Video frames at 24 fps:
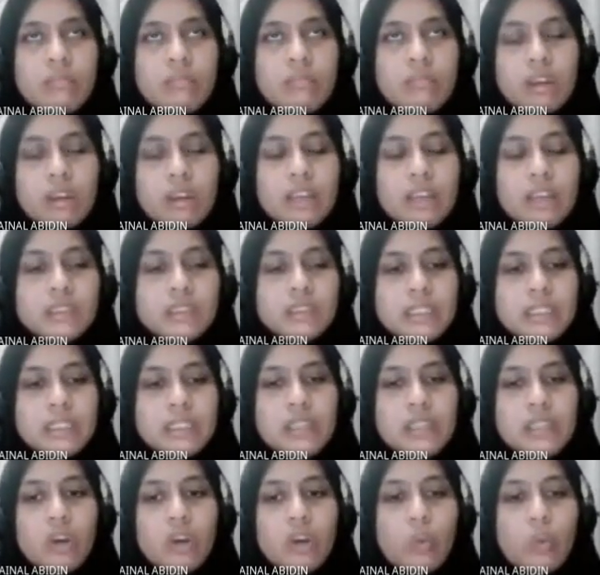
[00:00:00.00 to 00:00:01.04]
actually,
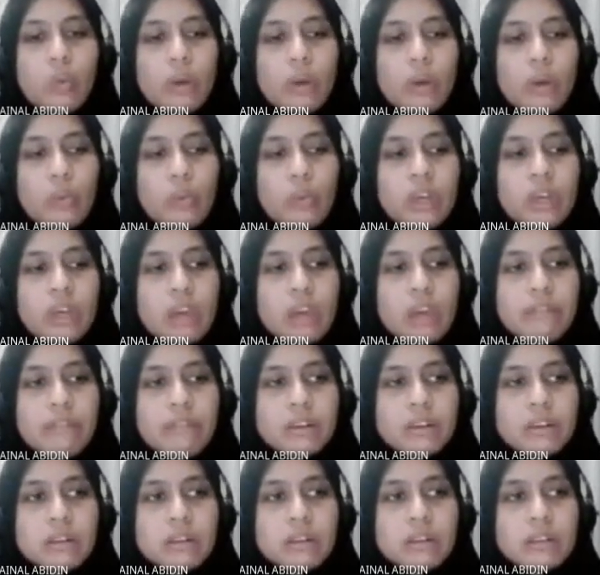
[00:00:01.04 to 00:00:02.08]
when we have
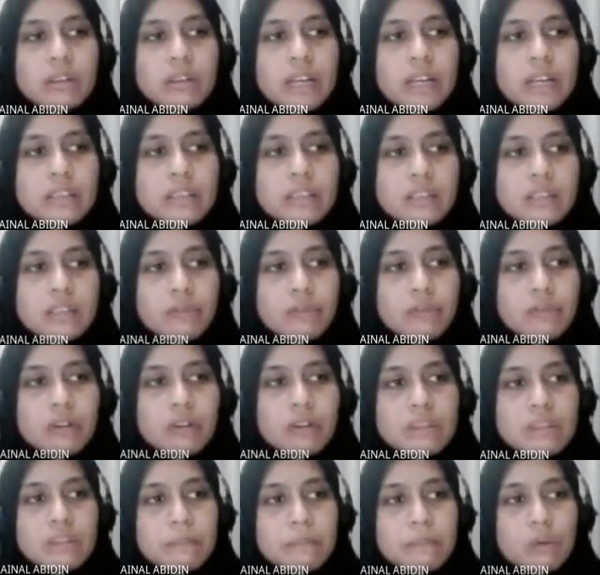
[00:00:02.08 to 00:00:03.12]
like I said, for
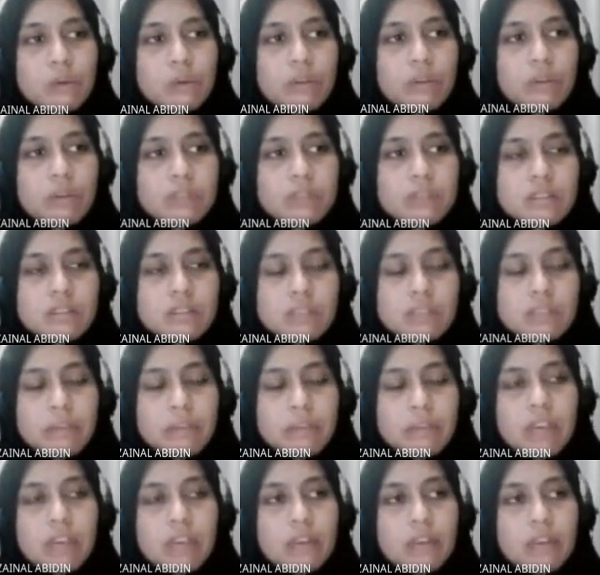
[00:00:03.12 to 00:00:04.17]
example, we have a system A
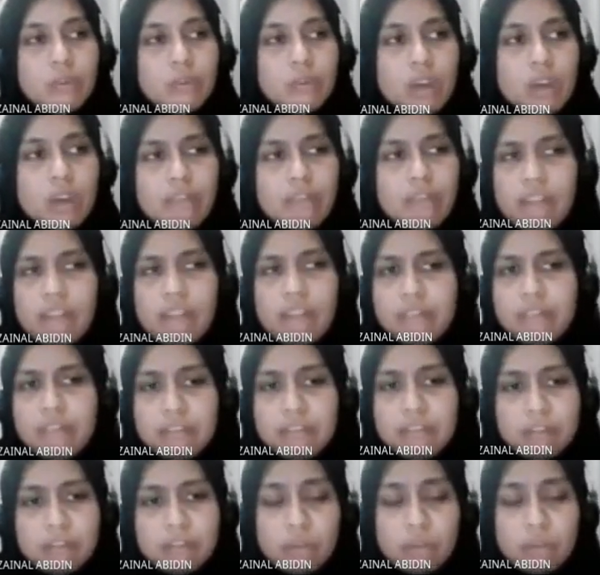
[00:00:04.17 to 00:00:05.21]
and we have 5
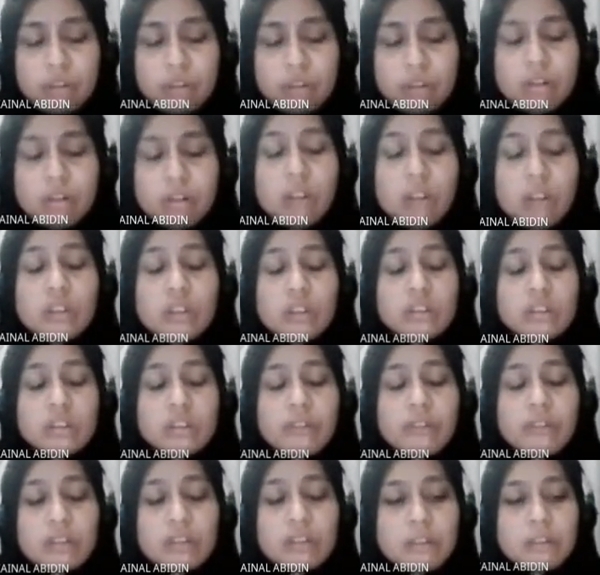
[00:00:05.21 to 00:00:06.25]
different modules. So for
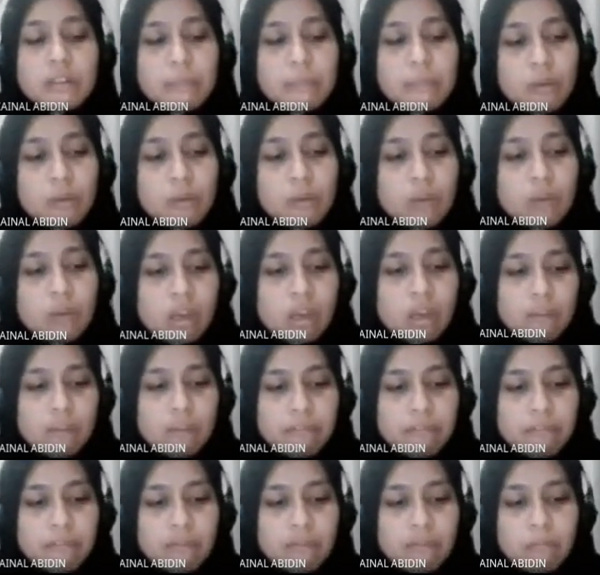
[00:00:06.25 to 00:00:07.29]
example, we have
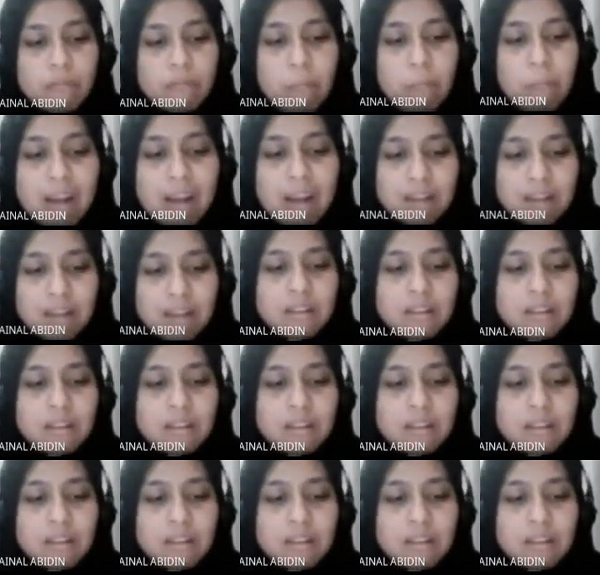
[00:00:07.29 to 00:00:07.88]
bug.